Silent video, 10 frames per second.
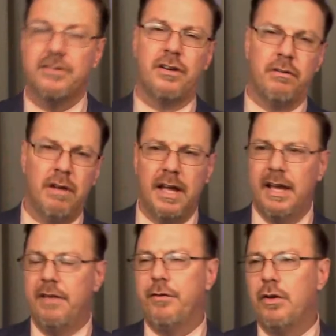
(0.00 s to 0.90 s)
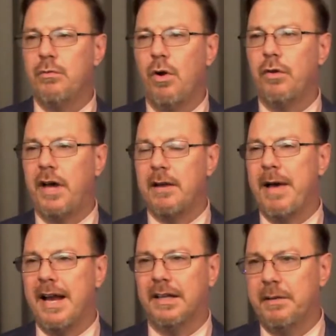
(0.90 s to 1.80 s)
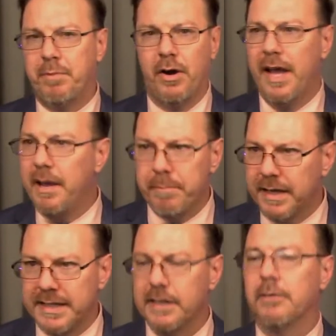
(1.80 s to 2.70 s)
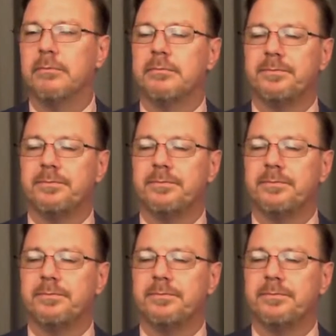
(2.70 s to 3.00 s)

So if you're enrolled automatically in Part A, big deal.